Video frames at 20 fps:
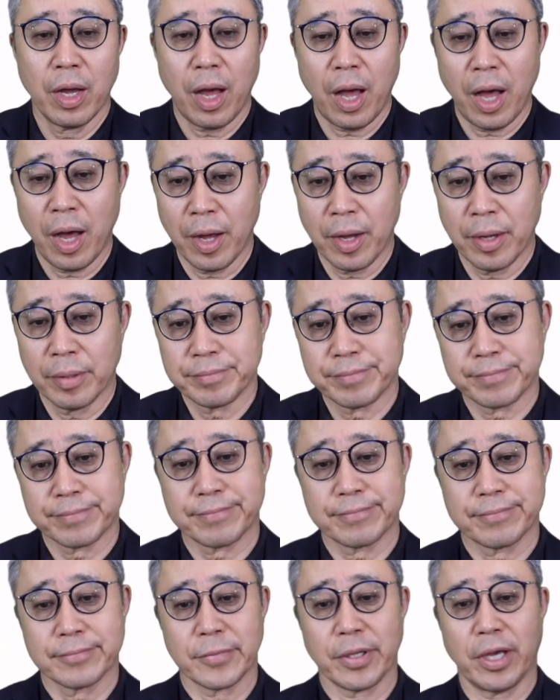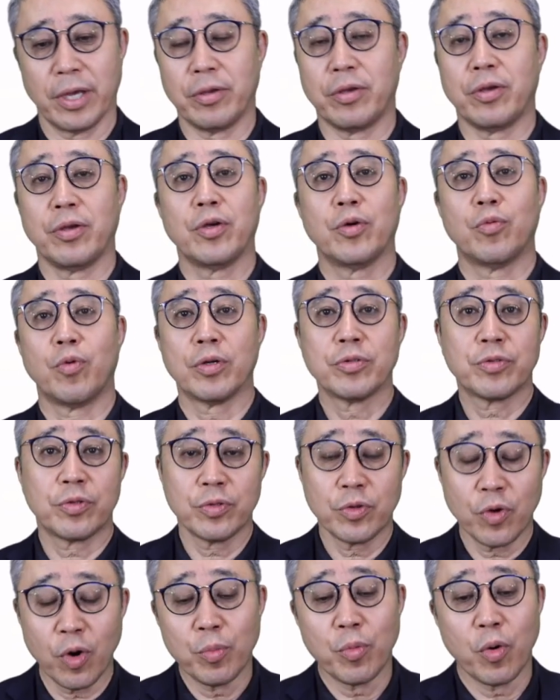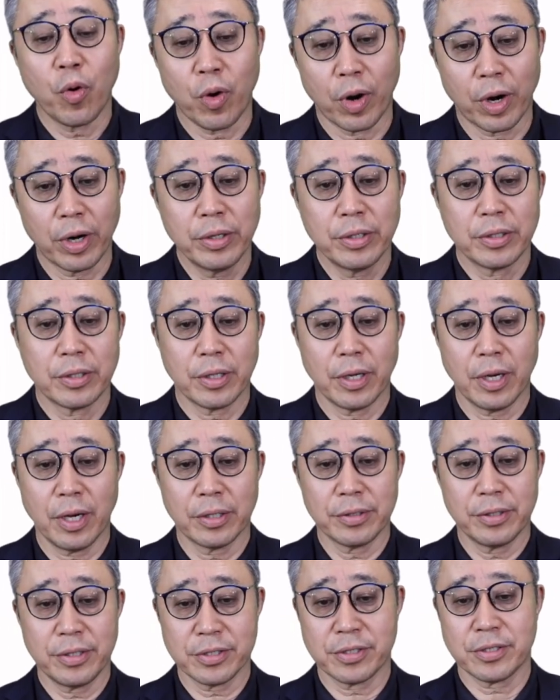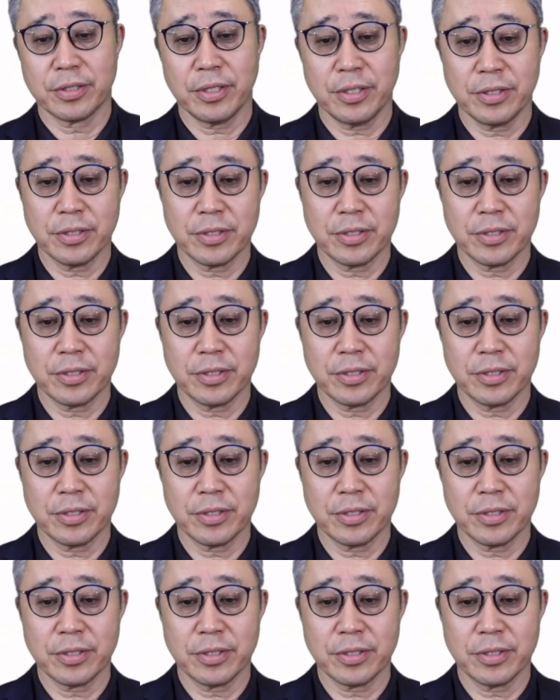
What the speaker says: If you want to know more, this